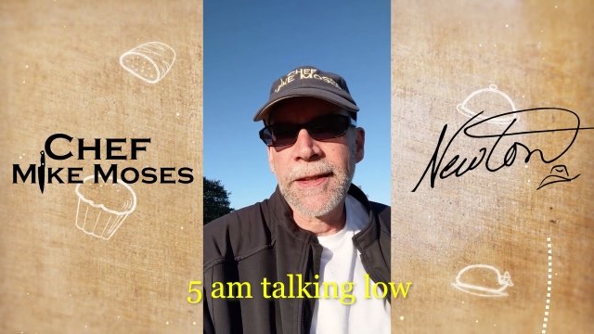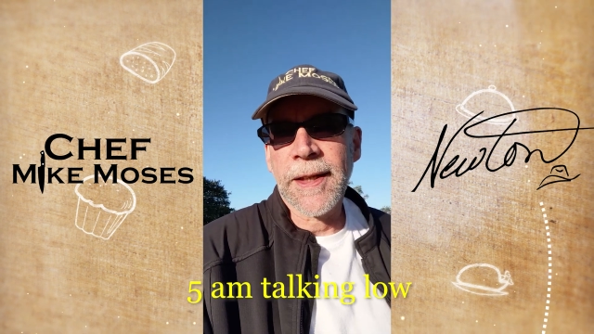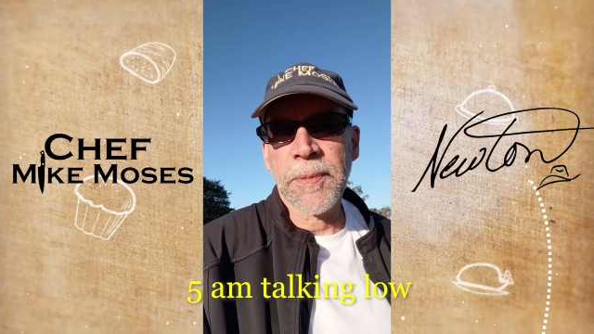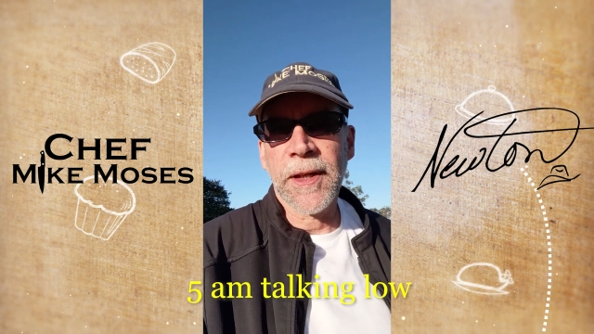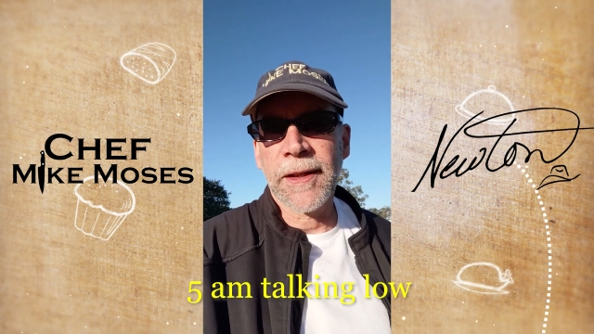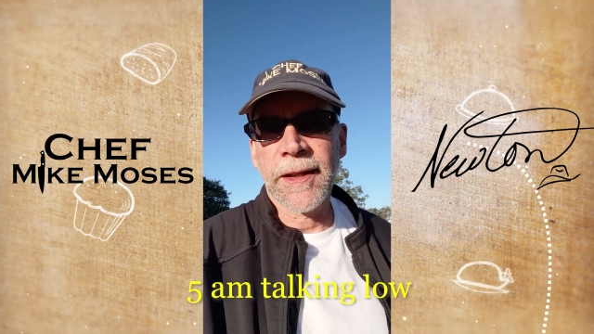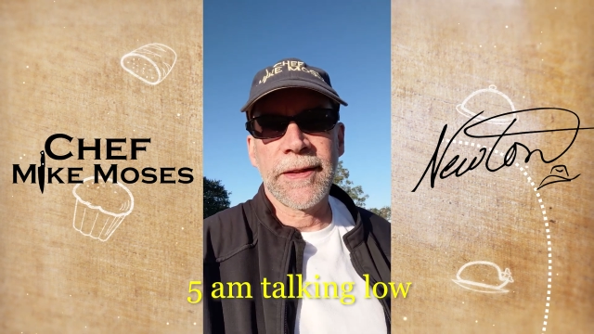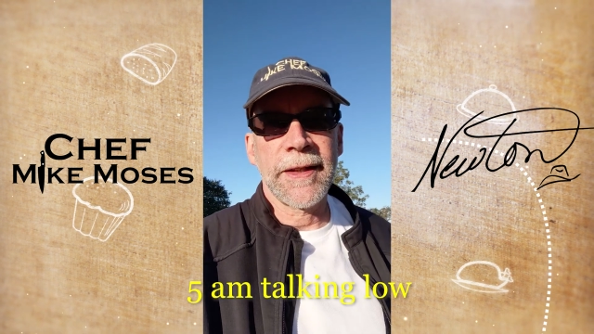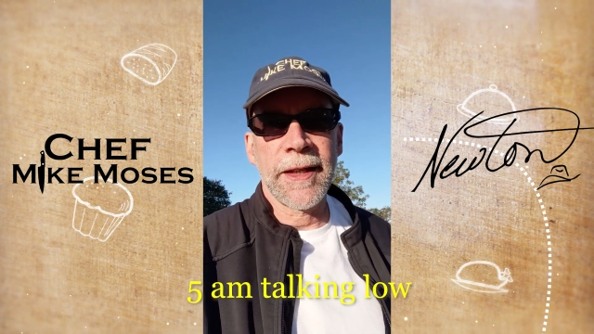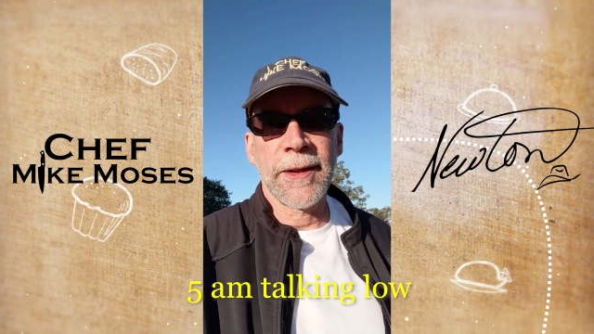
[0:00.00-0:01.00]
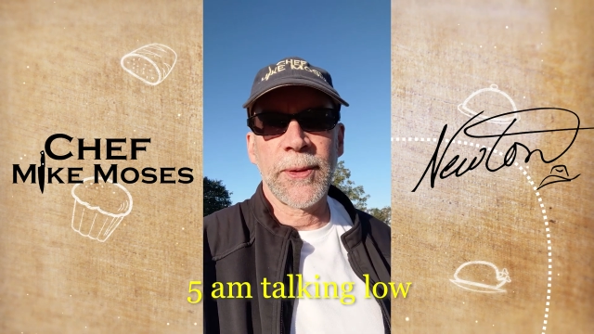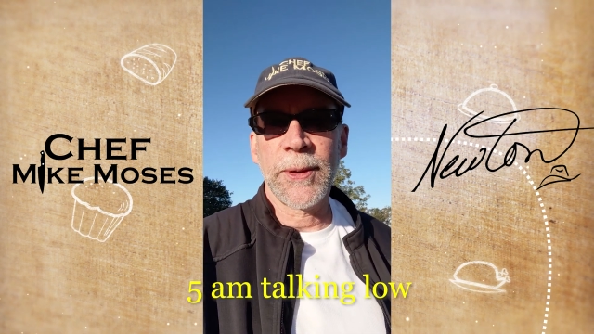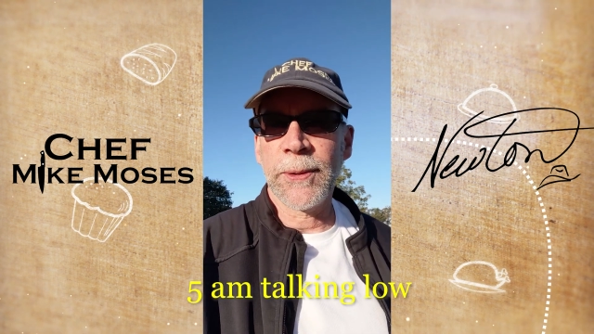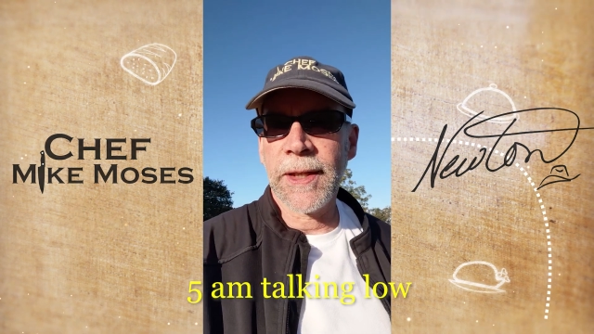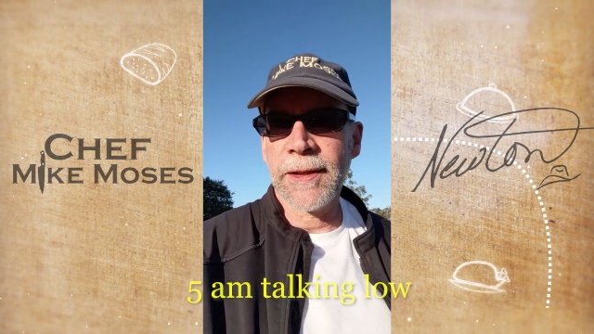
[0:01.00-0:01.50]
Something that we
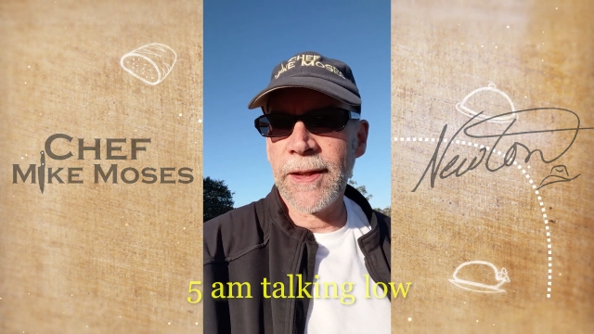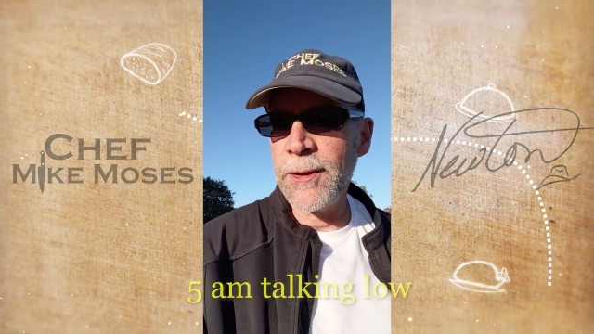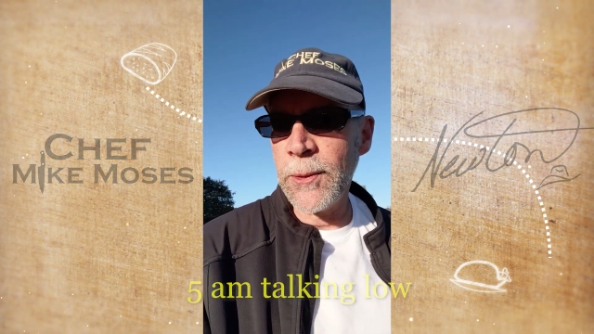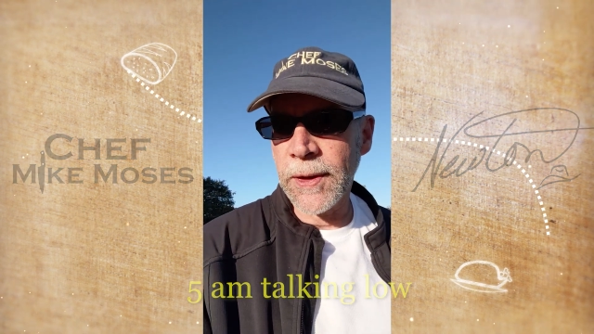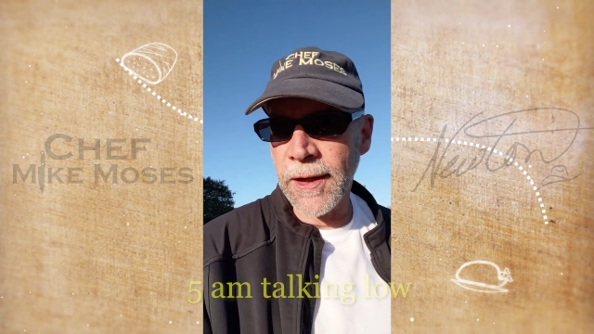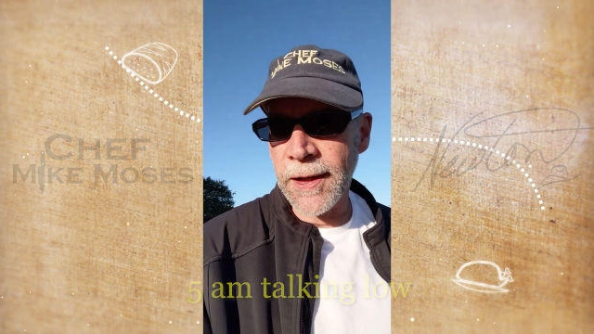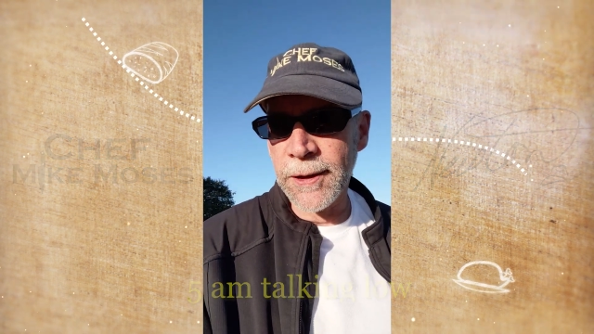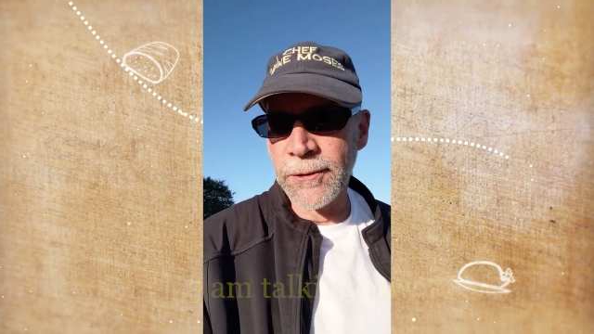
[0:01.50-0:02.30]
don't get to do a lot